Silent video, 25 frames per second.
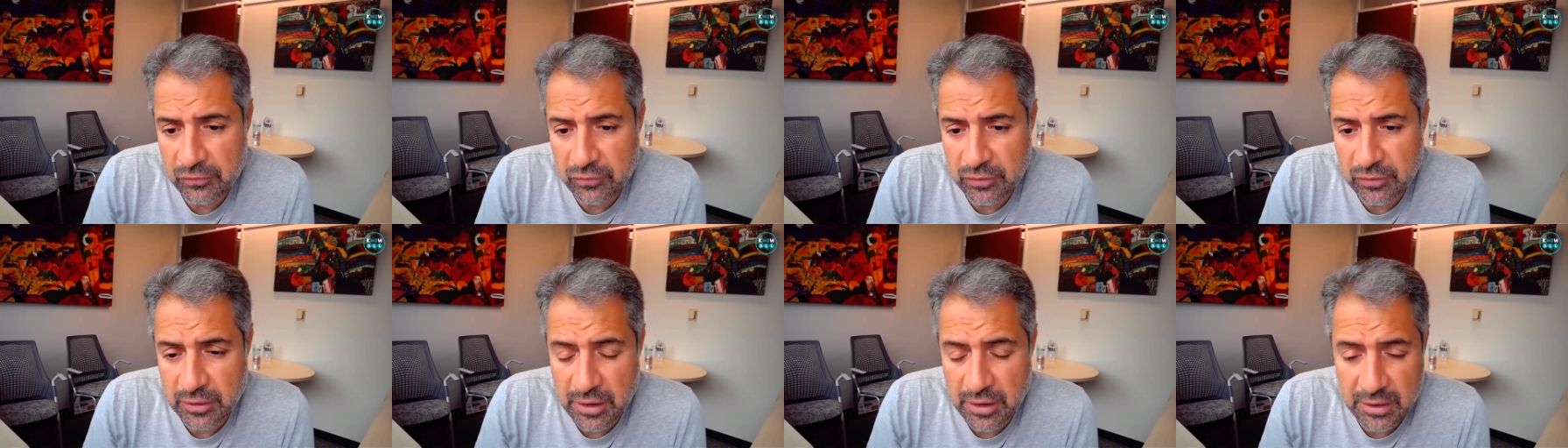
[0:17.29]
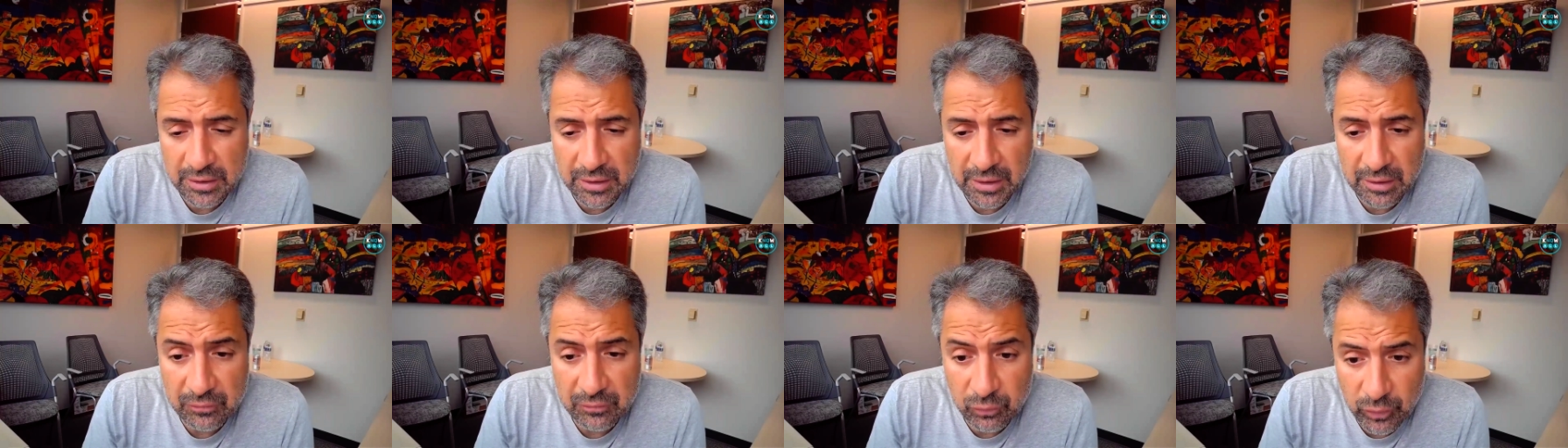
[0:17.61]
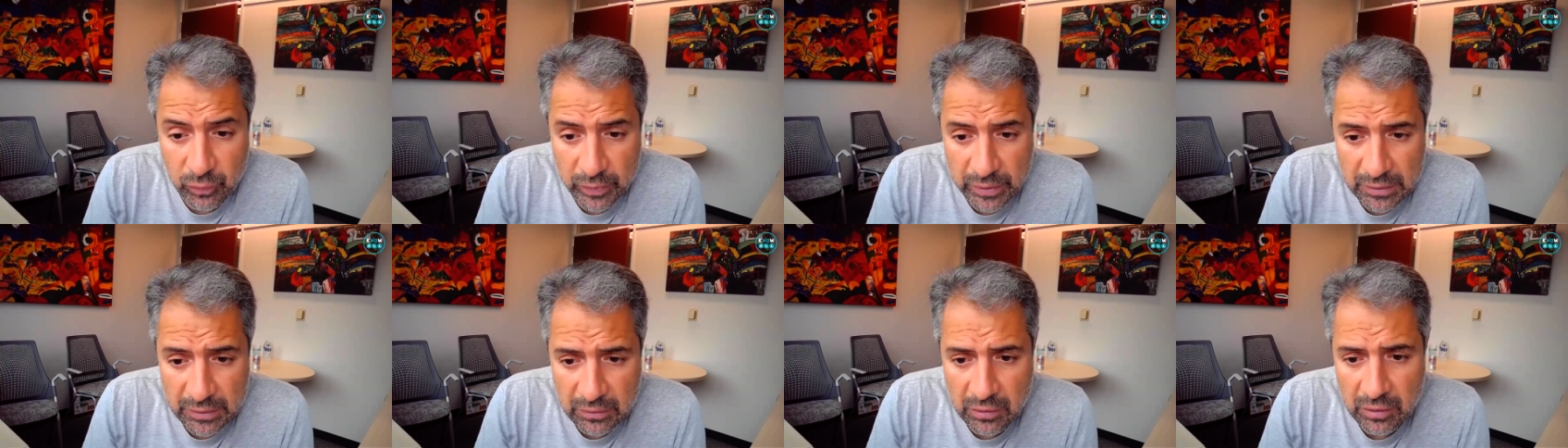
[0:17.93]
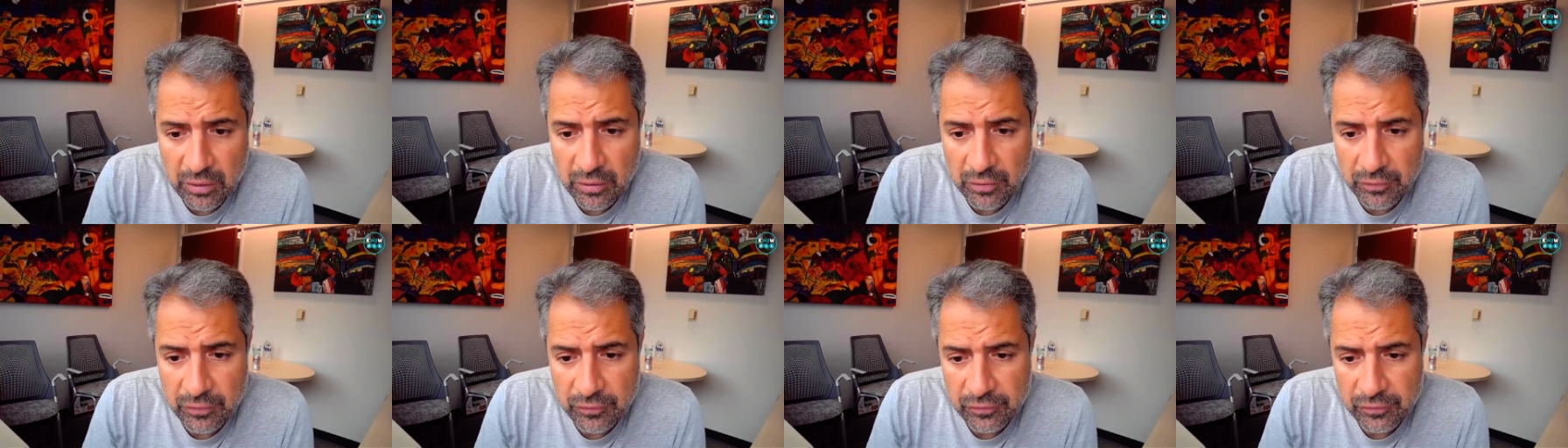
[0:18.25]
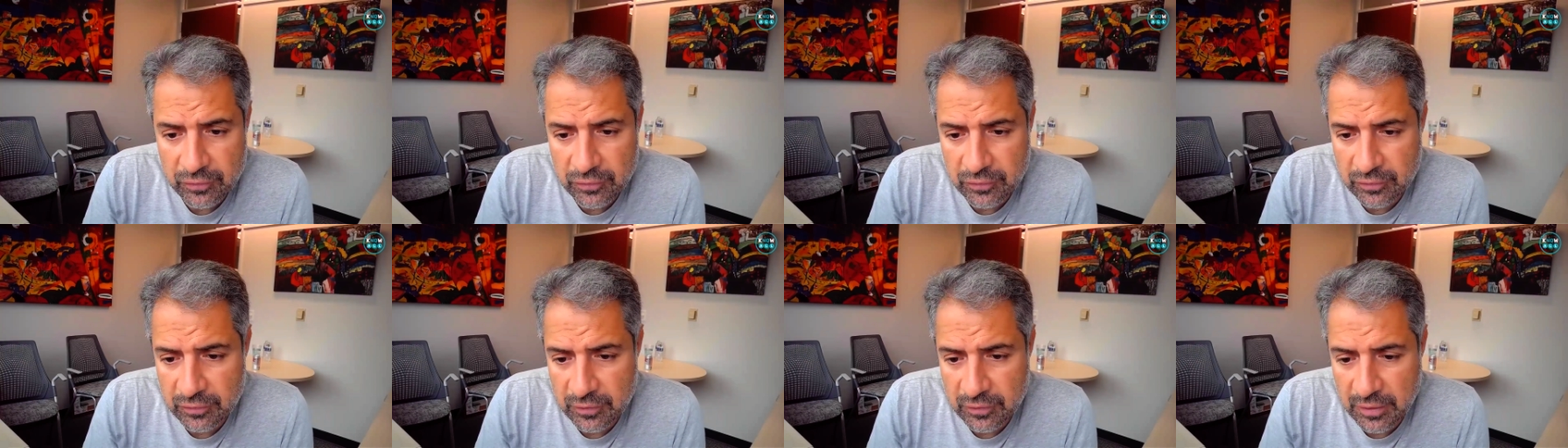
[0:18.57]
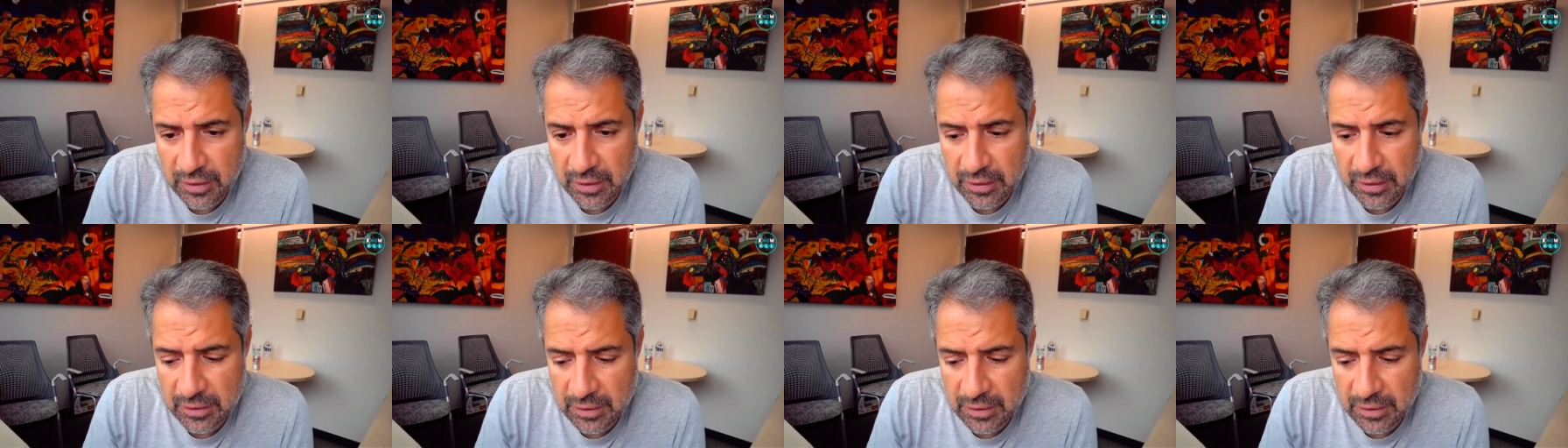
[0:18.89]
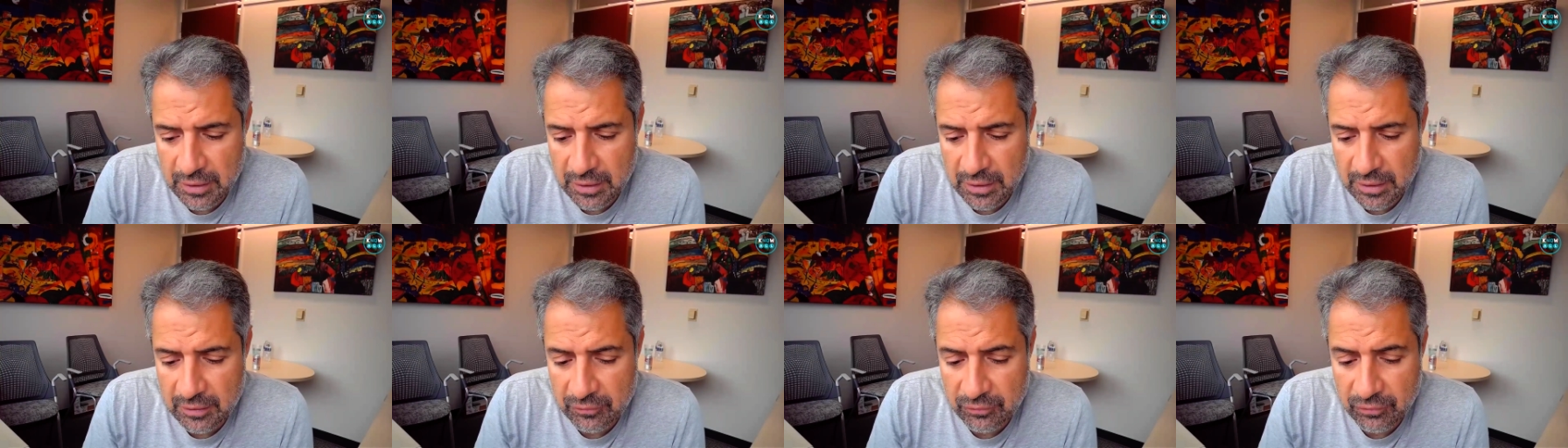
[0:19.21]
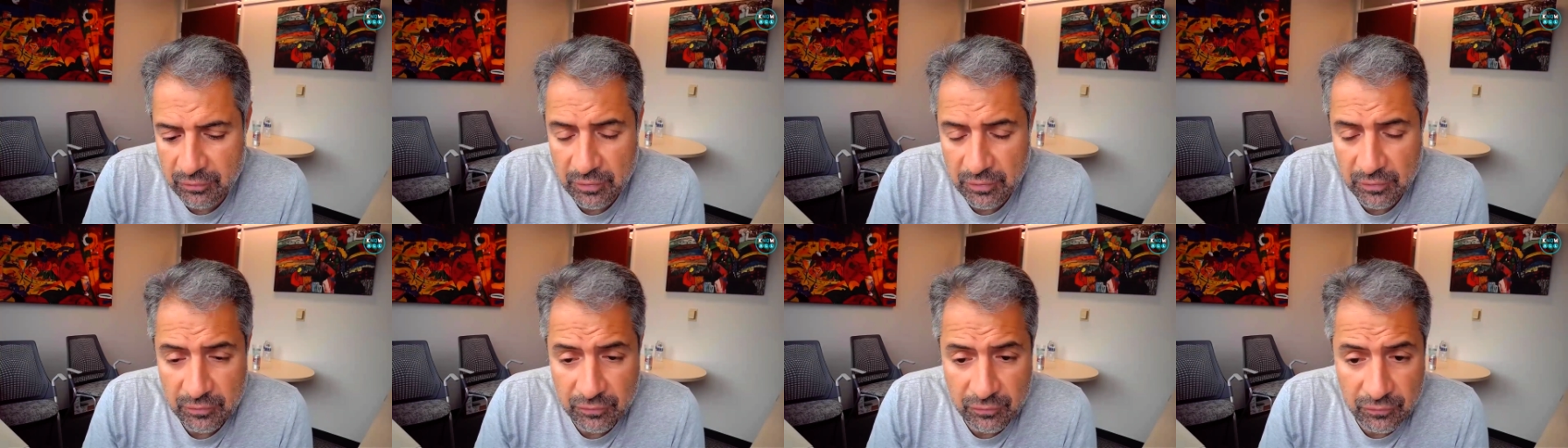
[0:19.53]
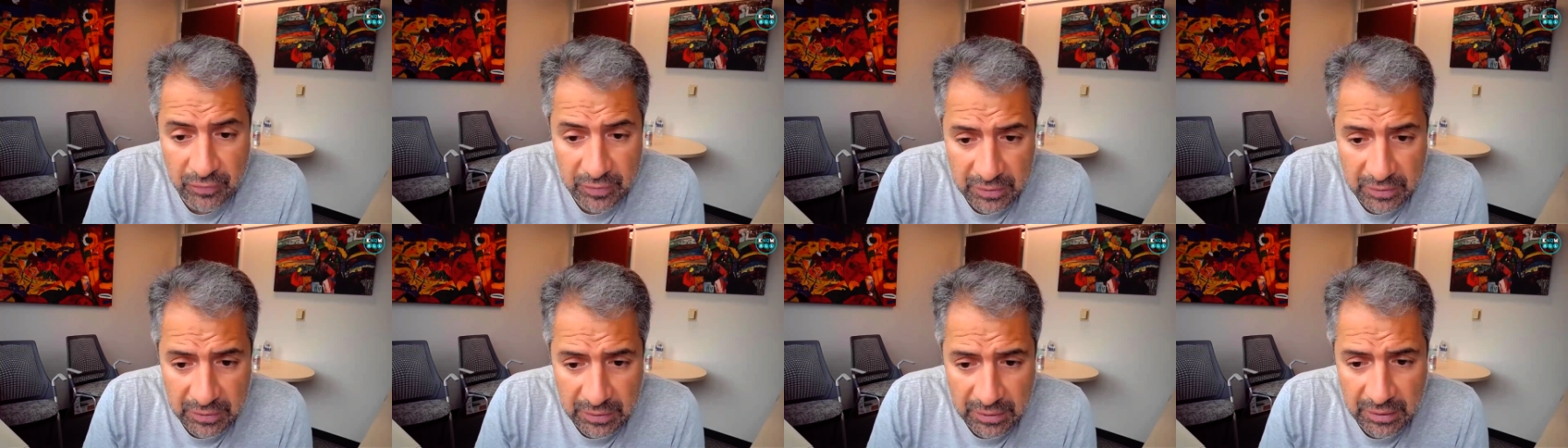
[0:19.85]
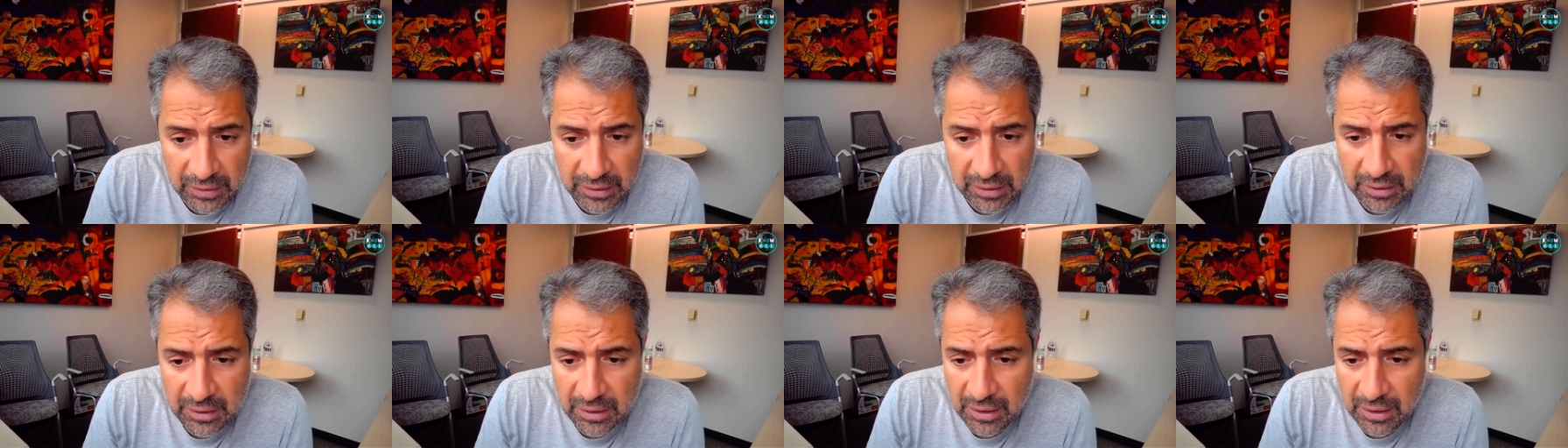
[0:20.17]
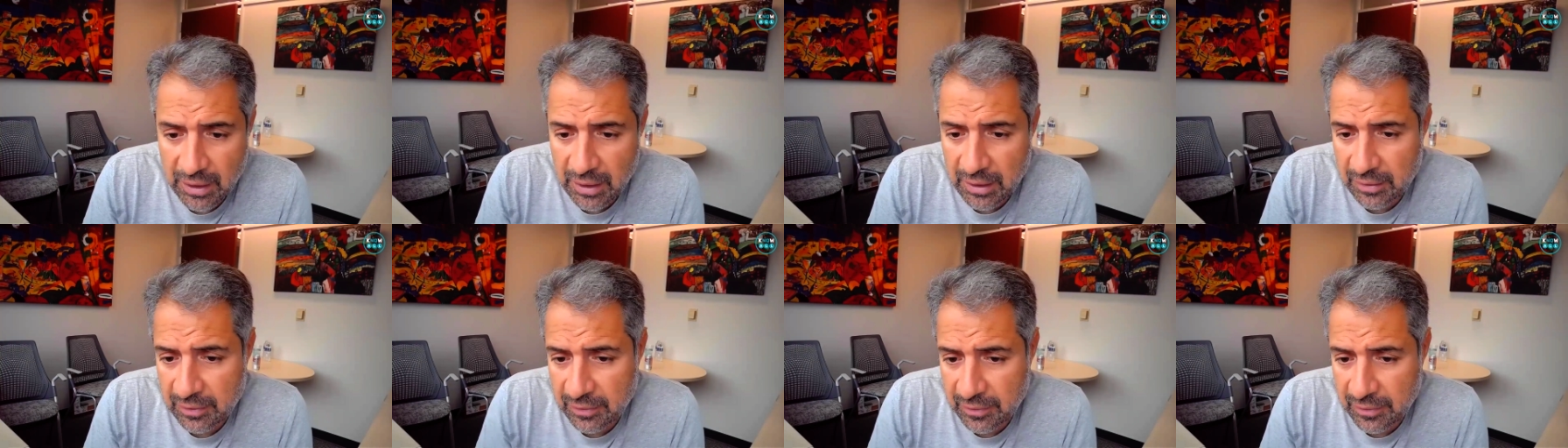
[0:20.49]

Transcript: patient can have weight loss, can have fatigue,